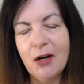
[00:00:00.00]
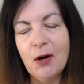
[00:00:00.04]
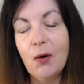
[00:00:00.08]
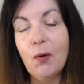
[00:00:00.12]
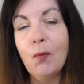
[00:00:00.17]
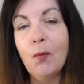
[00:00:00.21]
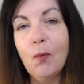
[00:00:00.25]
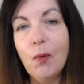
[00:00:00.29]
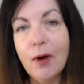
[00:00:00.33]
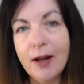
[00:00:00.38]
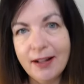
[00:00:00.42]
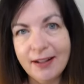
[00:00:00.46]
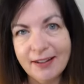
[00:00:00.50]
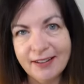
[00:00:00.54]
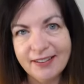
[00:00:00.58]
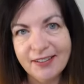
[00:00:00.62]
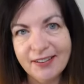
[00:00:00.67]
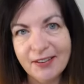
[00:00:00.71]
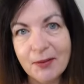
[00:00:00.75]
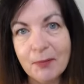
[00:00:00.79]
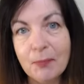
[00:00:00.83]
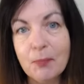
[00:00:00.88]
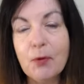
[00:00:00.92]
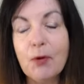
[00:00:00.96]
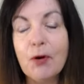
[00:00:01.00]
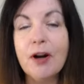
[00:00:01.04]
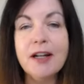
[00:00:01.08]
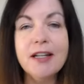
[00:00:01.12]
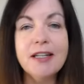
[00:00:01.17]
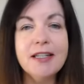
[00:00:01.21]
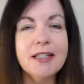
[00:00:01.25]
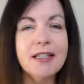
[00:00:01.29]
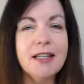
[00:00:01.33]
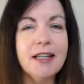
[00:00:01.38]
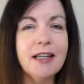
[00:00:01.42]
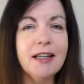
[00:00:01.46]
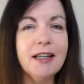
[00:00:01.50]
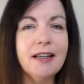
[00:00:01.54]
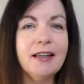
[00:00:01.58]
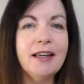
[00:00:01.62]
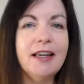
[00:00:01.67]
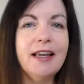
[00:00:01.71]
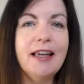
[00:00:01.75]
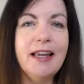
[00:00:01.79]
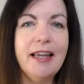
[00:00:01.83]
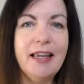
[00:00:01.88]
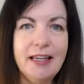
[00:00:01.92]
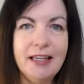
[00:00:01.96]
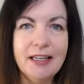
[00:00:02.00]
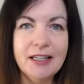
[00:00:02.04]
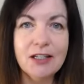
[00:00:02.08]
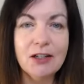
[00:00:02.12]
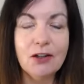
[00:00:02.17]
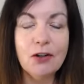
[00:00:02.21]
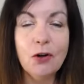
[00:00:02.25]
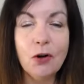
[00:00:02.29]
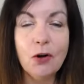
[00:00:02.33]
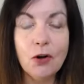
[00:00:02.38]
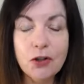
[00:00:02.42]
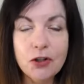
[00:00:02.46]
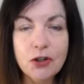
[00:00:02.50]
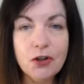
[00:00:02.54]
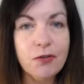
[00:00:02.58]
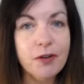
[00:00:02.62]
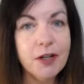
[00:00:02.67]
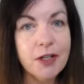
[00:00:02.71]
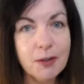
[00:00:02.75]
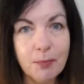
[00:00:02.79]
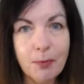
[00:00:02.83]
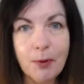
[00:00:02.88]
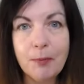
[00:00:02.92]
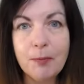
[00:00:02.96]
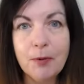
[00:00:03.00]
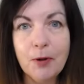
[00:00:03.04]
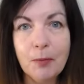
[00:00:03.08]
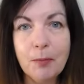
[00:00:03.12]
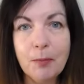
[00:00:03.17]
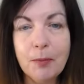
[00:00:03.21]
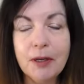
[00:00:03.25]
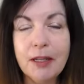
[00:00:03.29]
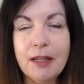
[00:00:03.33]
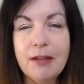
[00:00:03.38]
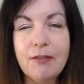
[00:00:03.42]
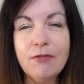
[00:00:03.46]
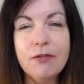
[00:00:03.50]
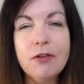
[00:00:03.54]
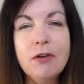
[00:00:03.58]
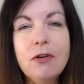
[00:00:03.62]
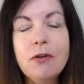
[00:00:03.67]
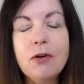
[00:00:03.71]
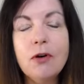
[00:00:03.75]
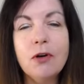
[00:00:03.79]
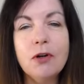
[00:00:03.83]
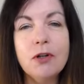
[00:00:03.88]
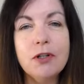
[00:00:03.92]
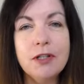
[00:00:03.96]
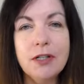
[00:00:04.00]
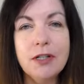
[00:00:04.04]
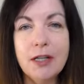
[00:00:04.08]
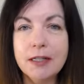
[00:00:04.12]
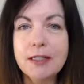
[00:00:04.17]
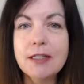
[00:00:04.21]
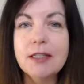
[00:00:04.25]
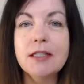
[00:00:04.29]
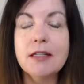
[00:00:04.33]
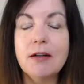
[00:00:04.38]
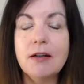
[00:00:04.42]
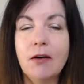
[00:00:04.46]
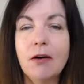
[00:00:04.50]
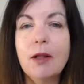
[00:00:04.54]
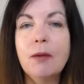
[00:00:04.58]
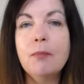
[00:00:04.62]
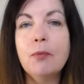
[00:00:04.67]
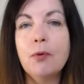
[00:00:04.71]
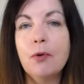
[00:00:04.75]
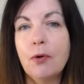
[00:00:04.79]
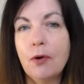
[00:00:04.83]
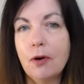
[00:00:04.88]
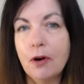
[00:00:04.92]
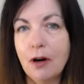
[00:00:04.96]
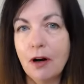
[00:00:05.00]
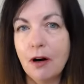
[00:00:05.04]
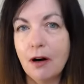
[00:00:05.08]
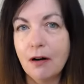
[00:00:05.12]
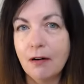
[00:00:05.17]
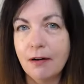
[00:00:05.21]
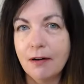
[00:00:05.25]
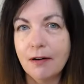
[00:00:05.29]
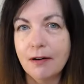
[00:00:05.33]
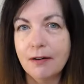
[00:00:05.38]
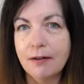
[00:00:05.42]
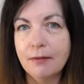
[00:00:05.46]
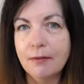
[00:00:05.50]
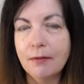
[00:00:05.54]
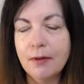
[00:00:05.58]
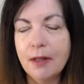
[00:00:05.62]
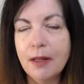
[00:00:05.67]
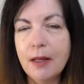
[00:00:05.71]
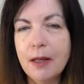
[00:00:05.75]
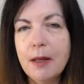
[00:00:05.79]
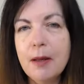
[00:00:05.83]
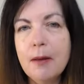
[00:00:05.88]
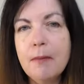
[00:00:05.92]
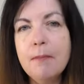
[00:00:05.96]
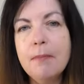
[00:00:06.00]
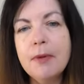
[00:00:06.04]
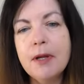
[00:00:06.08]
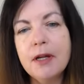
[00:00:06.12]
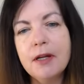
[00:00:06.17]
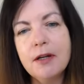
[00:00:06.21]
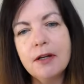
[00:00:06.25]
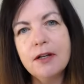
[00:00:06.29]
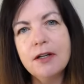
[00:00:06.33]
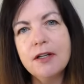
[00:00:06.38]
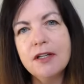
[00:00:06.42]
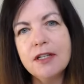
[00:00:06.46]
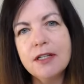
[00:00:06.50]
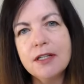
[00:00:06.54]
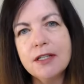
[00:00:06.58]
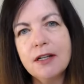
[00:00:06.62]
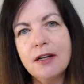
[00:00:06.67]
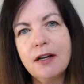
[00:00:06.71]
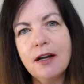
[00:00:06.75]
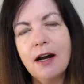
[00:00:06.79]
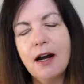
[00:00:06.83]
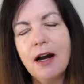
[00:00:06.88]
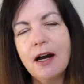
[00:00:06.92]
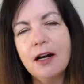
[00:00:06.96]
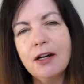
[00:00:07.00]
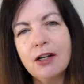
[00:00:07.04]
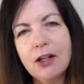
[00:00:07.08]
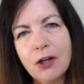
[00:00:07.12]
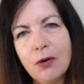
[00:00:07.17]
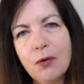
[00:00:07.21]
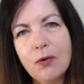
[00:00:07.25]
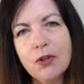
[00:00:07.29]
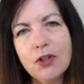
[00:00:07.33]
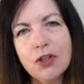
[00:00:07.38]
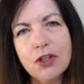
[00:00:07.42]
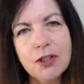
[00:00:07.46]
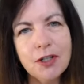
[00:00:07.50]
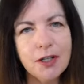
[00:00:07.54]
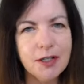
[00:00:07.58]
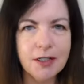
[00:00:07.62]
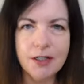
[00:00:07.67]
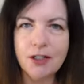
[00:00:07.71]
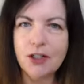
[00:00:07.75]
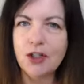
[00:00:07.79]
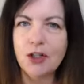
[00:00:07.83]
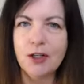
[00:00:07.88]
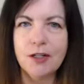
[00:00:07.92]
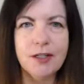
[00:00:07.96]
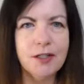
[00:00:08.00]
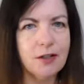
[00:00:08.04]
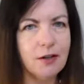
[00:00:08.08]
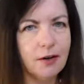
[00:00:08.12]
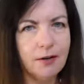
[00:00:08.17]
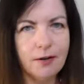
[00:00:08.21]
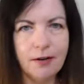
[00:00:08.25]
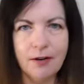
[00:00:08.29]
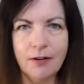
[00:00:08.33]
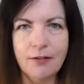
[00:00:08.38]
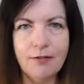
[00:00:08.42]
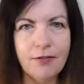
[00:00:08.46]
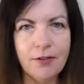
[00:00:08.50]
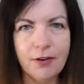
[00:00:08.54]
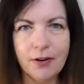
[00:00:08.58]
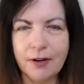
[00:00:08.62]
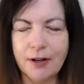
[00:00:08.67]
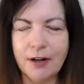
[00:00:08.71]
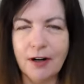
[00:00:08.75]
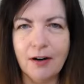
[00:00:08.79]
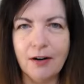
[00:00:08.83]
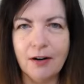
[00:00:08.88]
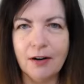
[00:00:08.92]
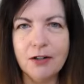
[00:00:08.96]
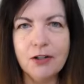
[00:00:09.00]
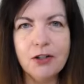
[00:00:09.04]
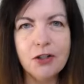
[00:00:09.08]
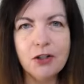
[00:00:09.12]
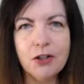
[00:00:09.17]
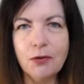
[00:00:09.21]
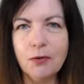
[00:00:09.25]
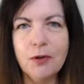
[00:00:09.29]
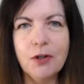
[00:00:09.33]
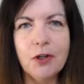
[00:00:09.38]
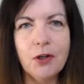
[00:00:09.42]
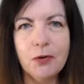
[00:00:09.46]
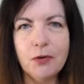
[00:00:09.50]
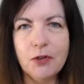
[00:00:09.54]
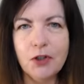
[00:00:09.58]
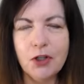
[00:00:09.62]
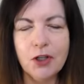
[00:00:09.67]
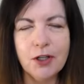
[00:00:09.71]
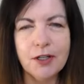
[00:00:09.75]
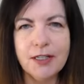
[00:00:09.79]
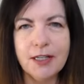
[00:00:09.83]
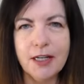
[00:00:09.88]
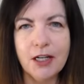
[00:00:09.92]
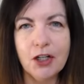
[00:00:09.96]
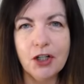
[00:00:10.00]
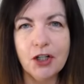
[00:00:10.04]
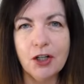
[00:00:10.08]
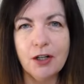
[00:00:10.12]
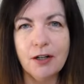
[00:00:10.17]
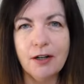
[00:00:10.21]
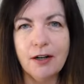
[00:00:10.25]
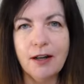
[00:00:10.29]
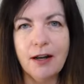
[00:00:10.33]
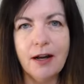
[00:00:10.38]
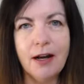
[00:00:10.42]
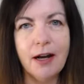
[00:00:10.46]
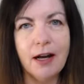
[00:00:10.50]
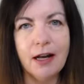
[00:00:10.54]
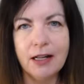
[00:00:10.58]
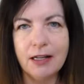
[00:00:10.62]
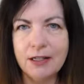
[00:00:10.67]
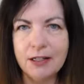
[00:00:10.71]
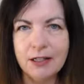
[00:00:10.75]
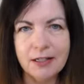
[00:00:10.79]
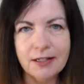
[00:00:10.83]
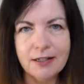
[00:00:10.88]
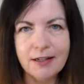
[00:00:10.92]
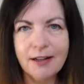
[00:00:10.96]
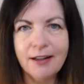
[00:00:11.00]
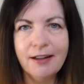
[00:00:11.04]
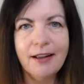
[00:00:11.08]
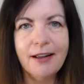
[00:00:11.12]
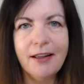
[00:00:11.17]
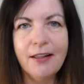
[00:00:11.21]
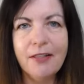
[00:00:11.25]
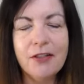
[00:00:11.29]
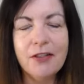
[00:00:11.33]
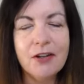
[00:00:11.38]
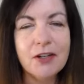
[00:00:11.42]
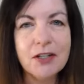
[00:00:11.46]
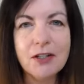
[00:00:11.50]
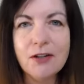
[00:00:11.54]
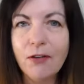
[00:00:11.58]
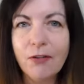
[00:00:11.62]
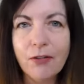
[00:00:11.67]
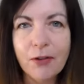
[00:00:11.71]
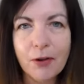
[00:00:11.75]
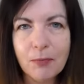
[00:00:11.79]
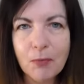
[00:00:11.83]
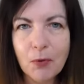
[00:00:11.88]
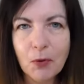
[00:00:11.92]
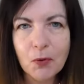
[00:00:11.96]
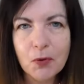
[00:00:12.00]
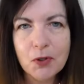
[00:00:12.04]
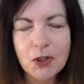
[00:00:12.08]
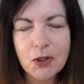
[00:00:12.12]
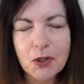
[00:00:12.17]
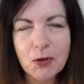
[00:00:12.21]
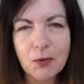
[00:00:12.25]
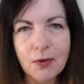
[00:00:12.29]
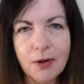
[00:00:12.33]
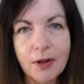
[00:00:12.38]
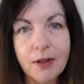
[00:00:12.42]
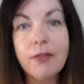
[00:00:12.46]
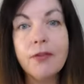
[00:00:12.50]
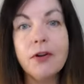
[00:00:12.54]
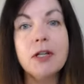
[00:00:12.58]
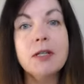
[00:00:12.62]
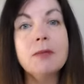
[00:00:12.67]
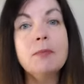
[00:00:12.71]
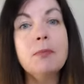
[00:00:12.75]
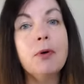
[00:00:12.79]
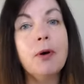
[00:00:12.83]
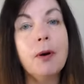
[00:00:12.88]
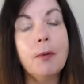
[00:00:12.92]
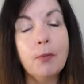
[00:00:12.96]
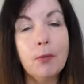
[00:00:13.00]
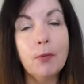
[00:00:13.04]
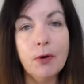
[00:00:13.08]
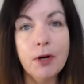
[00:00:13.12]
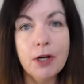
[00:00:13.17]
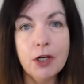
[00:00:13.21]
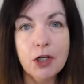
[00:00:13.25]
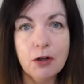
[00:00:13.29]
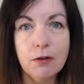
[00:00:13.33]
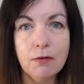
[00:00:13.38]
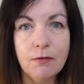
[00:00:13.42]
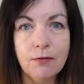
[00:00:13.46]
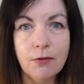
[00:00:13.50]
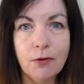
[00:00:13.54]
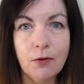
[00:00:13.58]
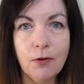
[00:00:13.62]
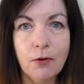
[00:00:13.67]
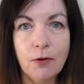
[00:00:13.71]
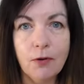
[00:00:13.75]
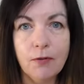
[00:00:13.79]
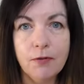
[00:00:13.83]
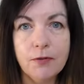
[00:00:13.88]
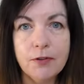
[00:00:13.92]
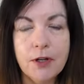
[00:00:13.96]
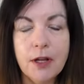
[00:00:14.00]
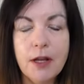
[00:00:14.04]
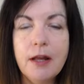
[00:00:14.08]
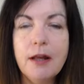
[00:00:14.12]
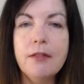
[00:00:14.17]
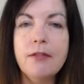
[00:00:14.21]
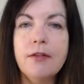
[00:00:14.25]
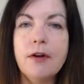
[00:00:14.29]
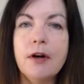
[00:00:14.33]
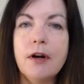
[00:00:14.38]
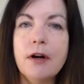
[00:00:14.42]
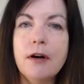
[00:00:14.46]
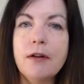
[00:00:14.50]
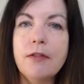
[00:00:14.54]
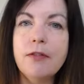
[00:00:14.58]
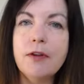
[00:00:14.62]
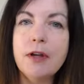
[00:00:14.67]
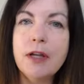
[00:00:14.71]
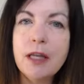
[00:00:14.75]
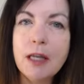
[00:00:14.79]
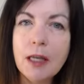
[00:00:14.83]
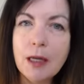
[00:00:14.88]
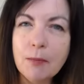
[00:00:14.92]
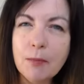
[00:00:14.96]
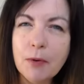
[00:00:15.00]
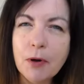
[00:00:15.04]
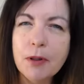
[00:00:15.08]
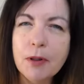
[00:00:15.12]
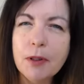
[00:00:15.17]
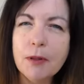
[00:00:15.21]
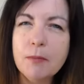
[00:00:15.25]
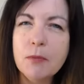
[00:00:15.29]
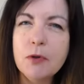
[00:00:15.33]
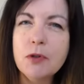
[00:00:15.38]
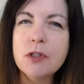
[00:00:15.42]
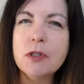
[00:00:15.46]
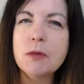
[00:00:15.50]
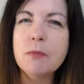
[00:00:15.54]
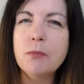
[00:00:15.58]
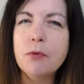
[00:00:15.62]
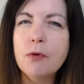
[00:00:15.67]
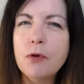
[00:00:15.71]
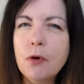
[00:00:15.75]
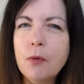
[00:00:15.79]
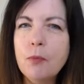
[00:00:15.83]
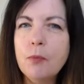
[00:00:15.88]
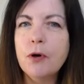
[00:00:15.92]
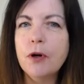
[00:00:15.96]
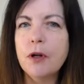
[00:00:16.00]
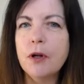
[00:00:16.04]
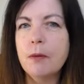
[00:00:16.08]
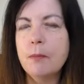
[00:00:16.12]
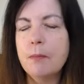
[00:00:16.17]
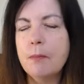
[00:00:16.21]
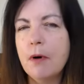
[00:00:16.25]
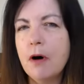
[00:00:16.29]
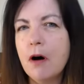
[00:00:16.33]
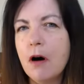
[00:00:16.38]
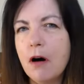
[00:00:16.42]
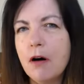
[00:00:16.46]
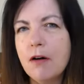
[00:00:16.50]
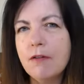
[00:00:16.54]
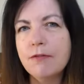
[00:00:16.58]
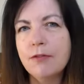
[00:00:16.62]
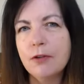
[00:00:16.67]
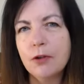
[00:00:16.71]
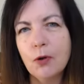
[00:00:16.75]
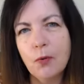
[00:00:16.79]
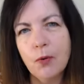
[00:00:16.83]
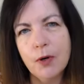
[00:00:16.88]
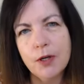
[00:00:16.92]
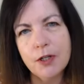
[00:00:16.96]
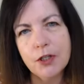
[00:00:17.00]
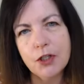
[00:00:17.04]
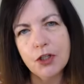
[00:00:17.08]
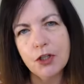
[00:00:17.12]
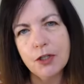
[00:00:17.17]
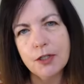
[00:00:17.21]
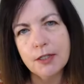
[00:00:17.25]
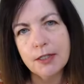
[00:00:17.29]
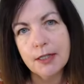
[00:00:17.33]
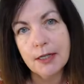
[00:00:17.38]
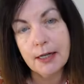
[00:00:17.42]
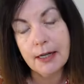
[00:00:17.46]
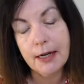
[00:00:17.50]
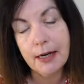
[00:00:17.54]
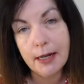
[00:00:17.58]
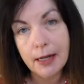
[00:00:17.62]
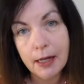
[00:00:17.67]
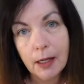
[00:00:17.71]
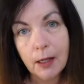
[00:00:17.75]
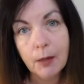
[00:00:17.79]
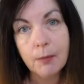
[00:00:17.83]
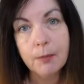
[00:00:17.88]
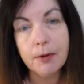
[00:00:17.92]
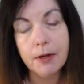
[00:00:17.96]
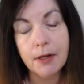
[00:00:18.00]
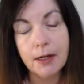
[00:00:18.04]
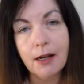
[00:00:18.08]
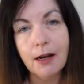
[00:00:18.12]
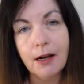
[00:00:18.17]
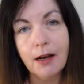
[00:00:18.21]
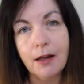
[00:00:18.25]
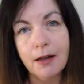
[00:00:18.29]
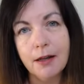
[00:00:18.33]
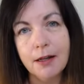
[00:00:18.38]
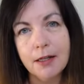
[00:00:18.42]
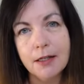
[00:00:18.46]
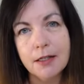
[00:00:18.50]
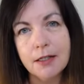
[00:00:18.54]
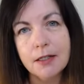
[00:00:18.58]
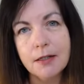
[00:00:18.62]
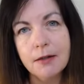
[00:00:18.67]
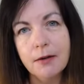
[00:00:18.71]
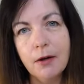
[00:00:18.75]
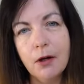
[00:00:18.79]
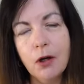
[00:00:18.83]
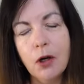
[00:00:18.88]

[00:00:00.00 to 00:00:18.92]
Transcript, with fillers: Well, the pricing is, contrary to popular belief, not necessarily per hour because a coach doesn't just turn up for an hour, do a coaching session, and there's nothing more to it. There's preparation involved. They're thinking about the most appropriate and powerful questions that can help a client.